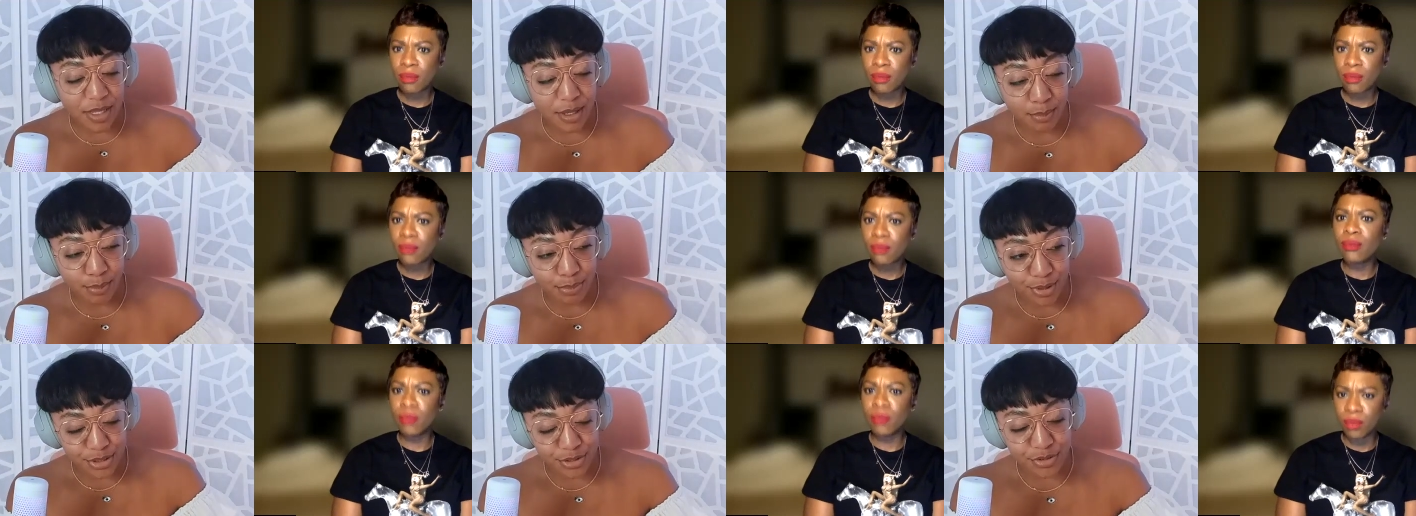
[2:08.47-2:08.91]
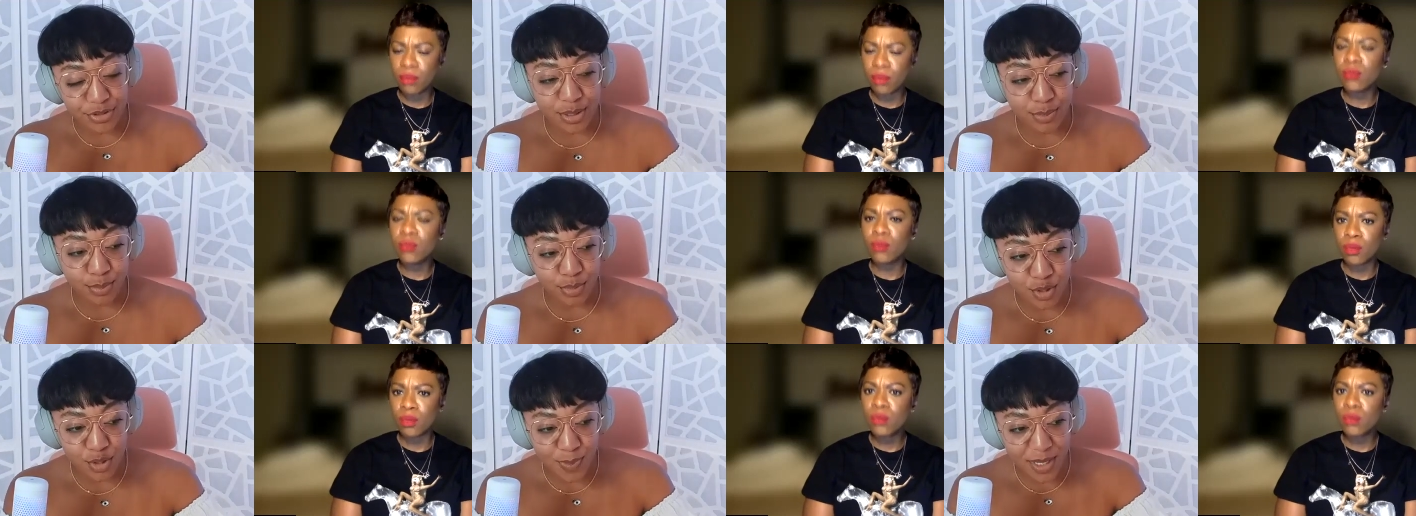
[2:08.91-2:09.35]
Speaker 1: a
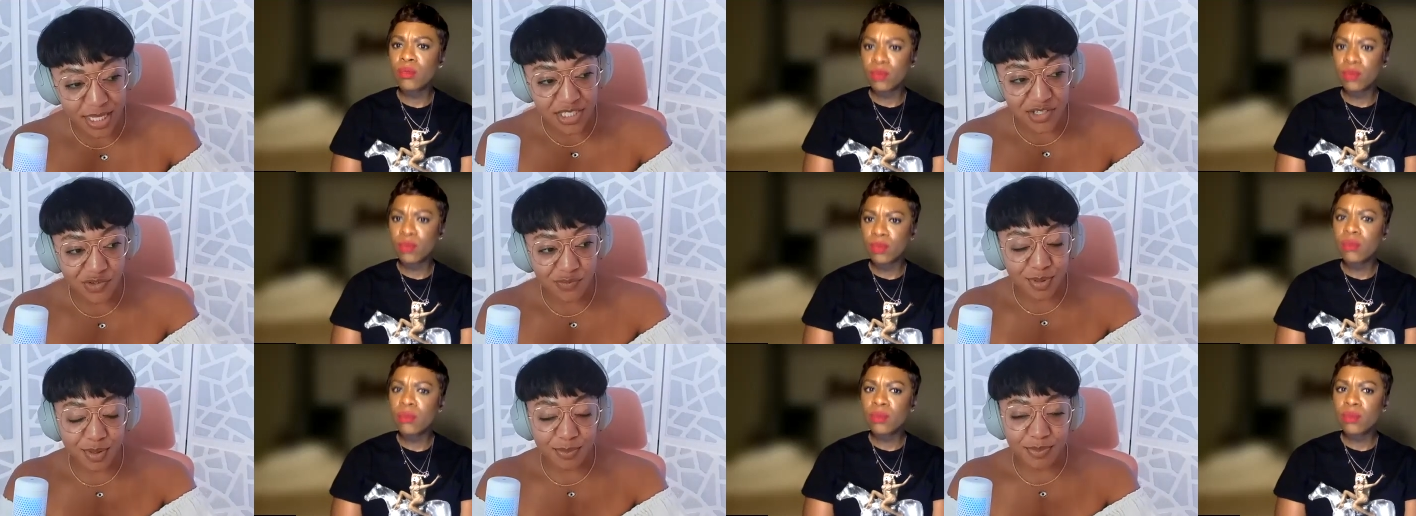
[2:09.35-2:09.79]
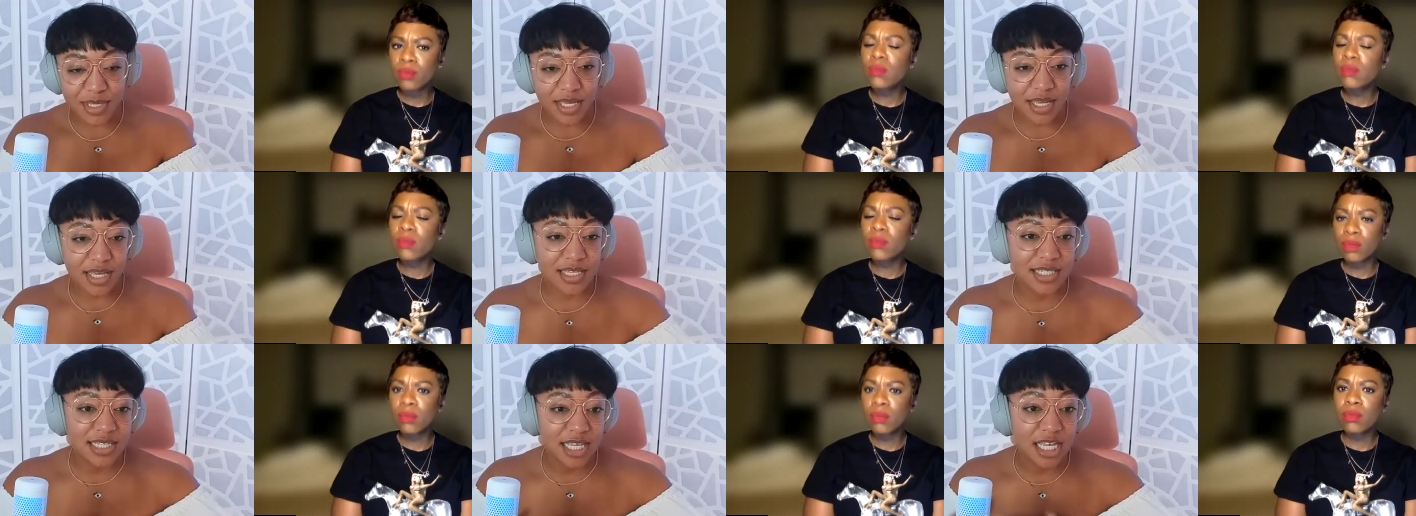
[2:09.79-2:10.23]
Bridgerton perspective, but
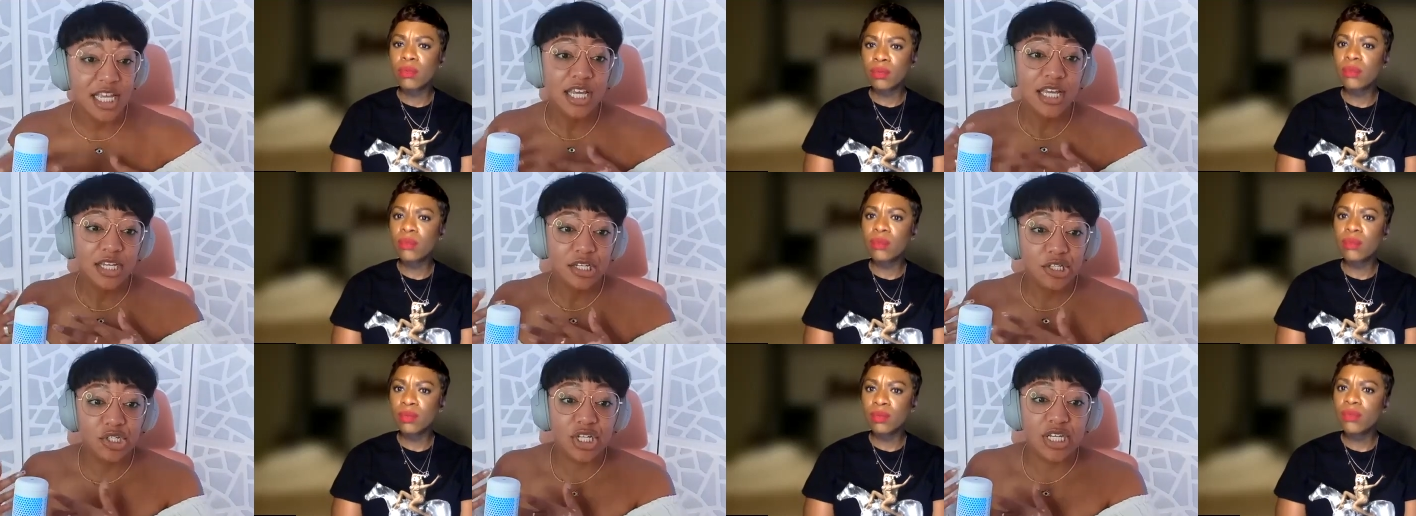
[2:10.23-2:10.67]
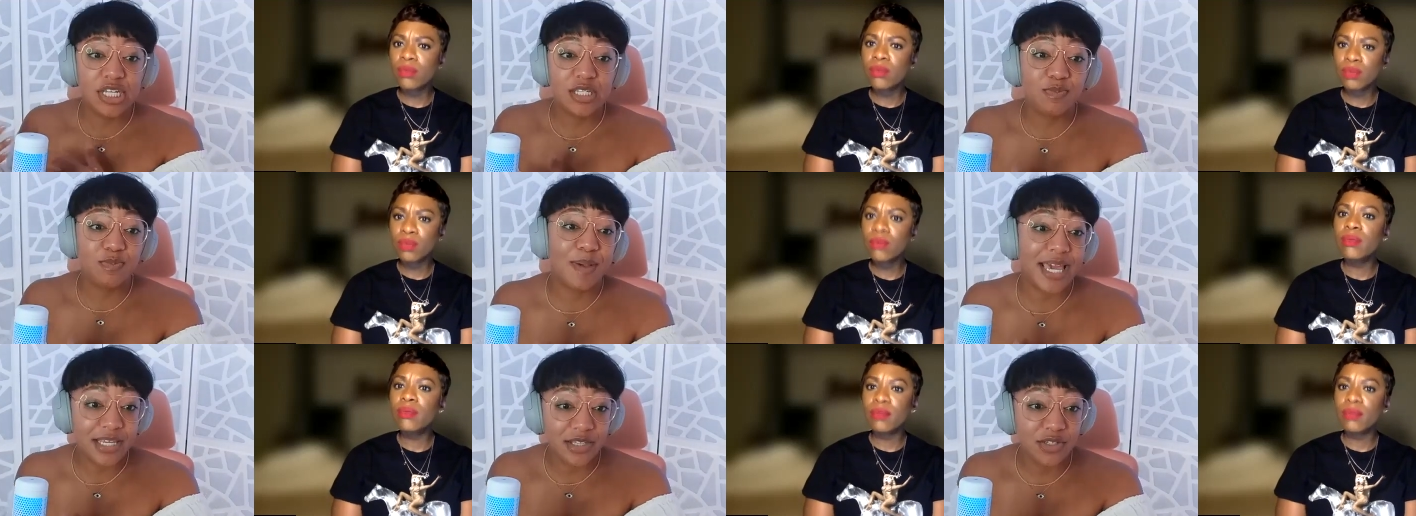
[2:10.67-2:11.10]
because
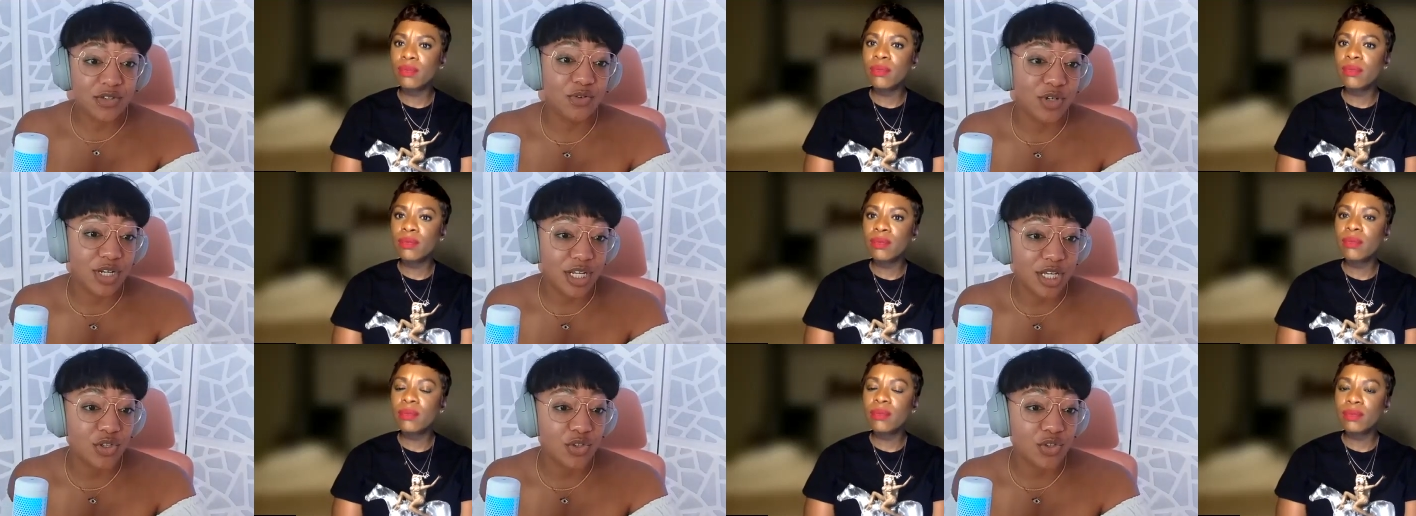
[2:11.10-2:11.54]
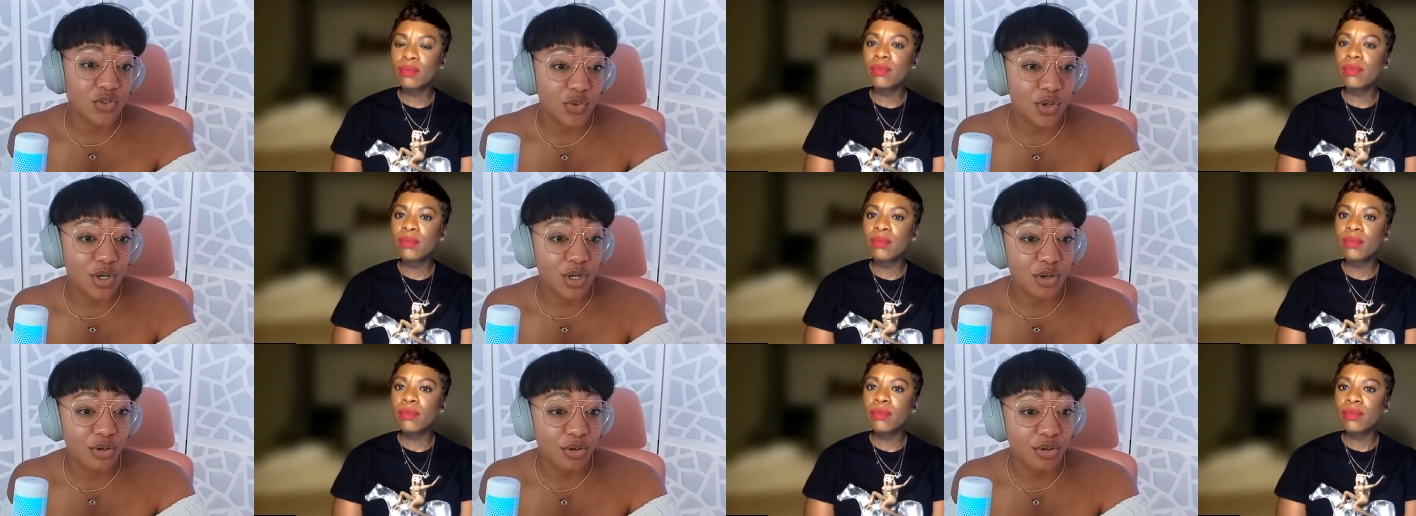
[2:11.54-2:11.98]
she's based on a
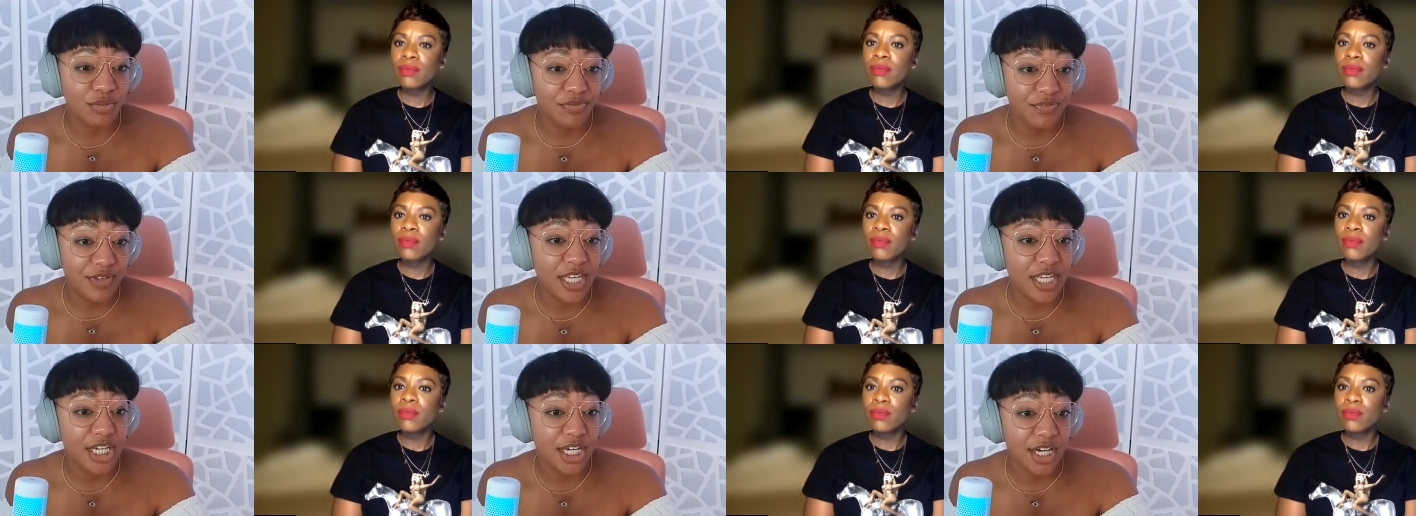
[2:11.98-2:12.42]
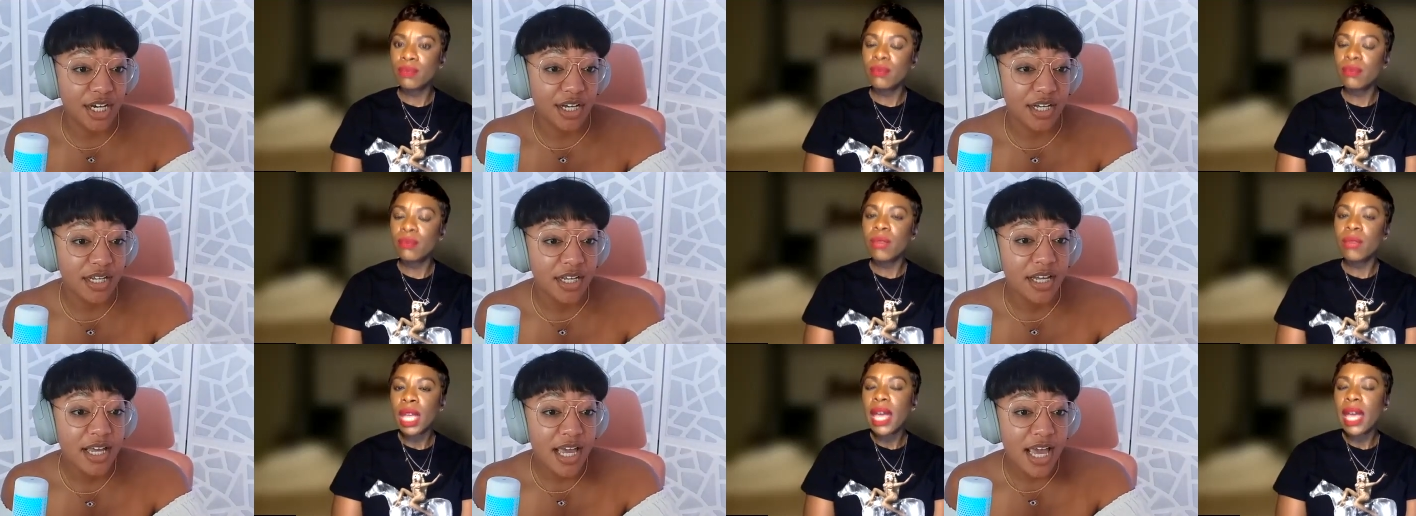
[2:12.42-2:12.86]
historical
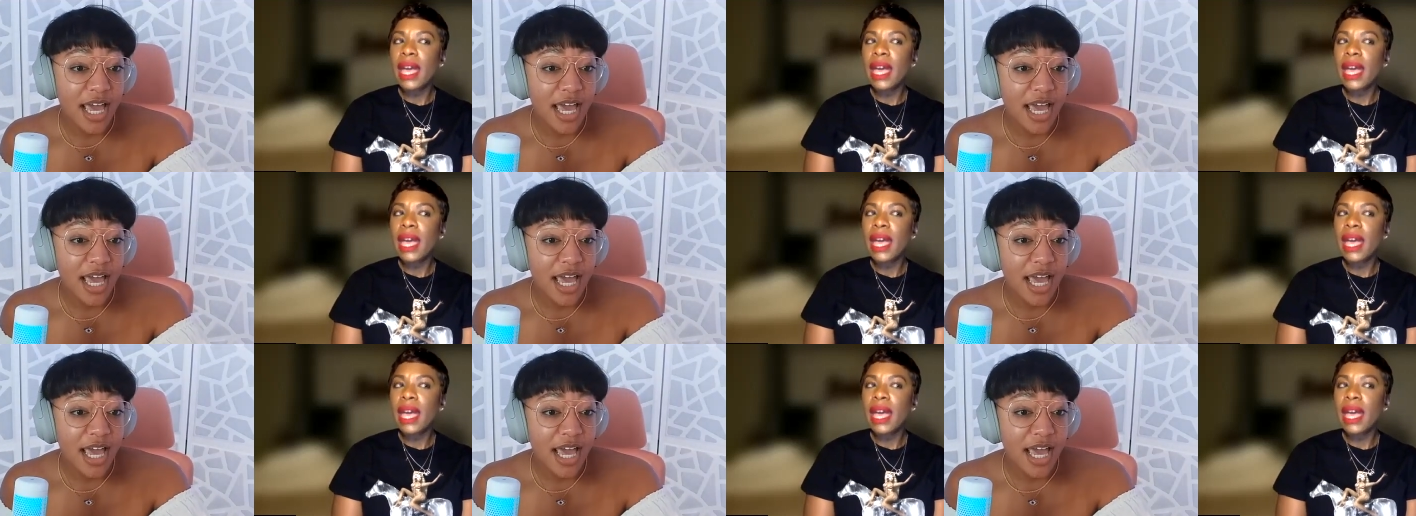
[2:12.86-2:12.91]
figure.